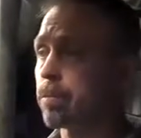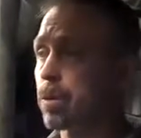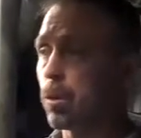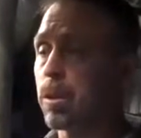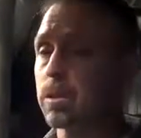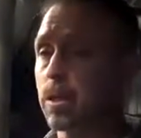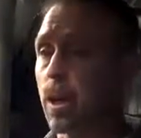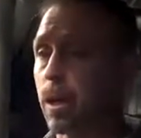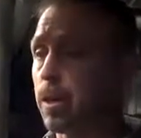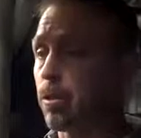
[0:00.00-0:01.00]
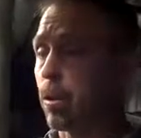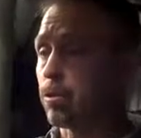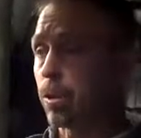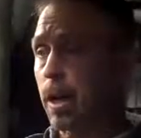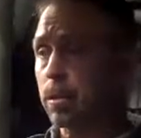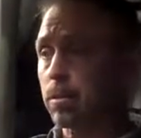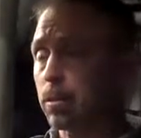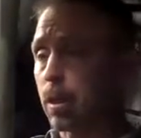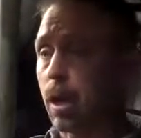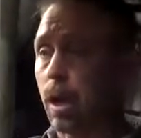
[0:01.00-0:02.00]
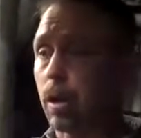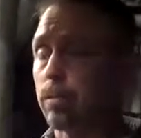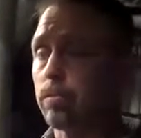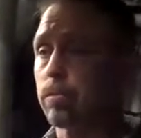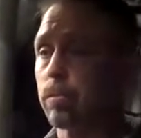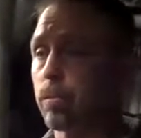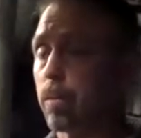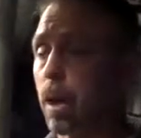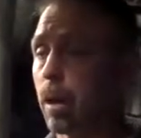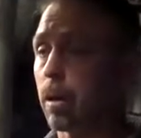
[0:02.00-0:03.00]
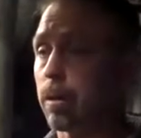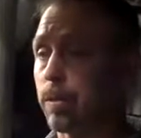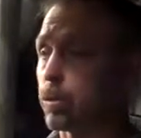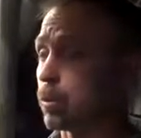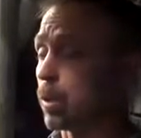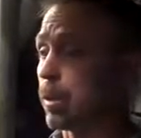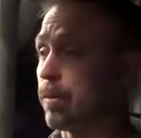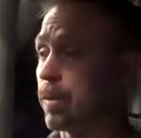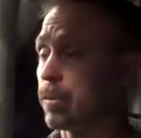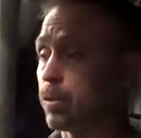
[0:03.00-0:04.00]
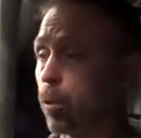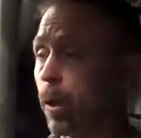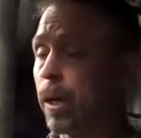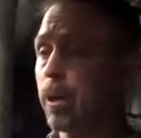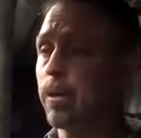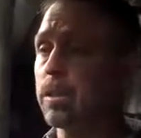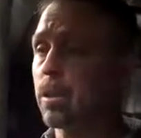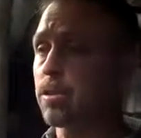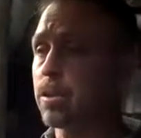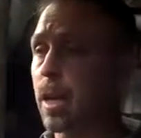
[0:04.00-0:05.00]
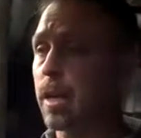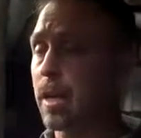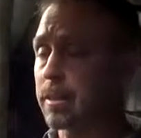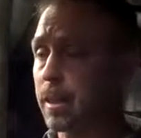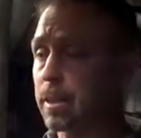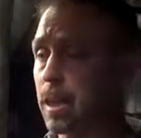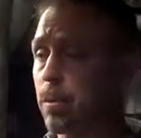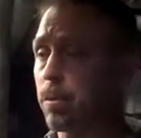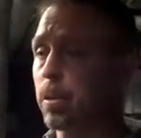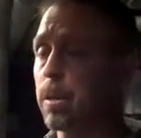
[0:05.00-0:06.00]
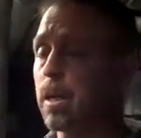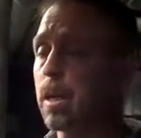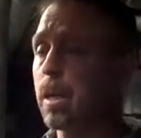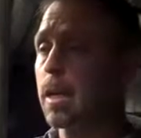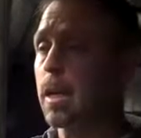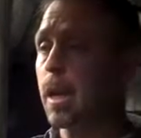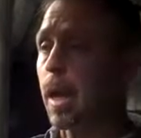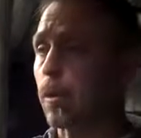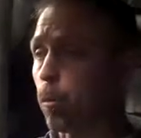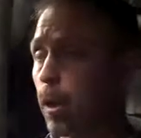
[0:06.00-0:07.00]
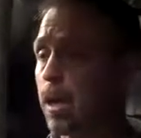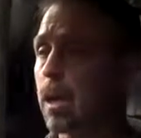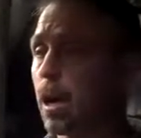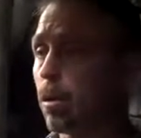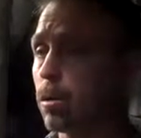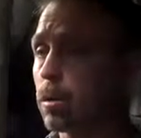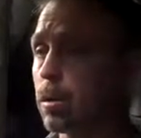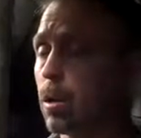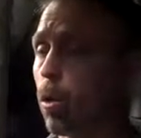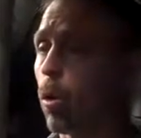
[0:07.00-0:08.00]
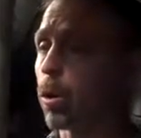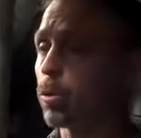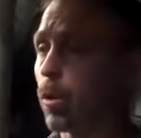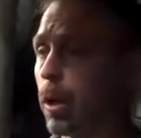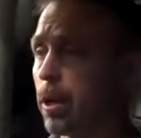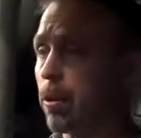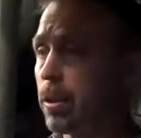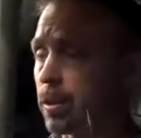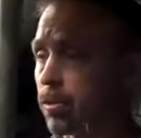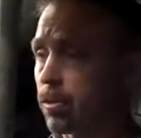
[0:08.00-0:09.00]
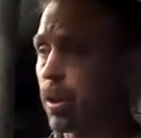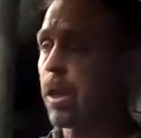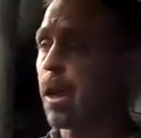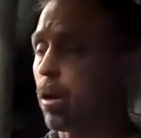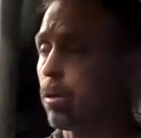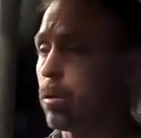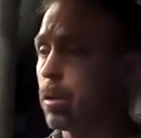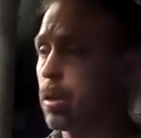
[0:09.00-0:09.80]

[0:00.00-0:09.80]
doing either a direct, if it's 20 degrees outside as an example, and windy out, or 20 degrees and sunny out,